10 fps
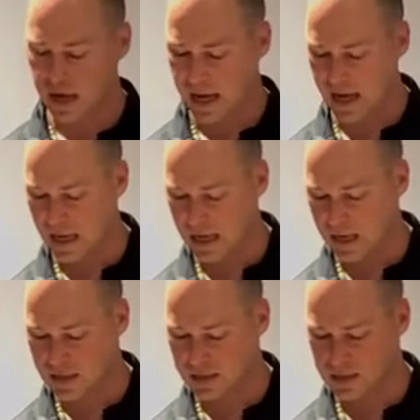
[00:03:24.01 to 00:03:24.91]

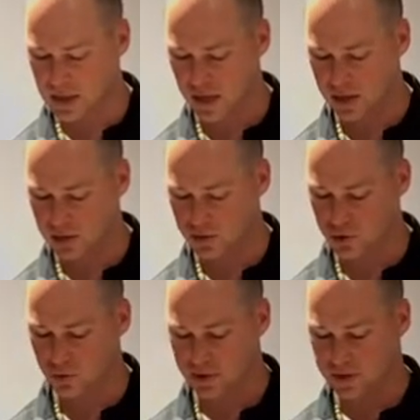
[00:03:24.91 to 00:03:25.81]
and you do
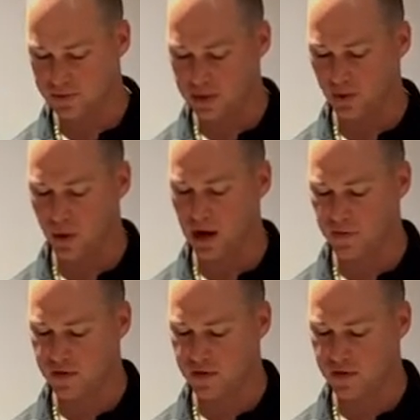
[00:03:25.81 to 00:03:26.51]
want to be aware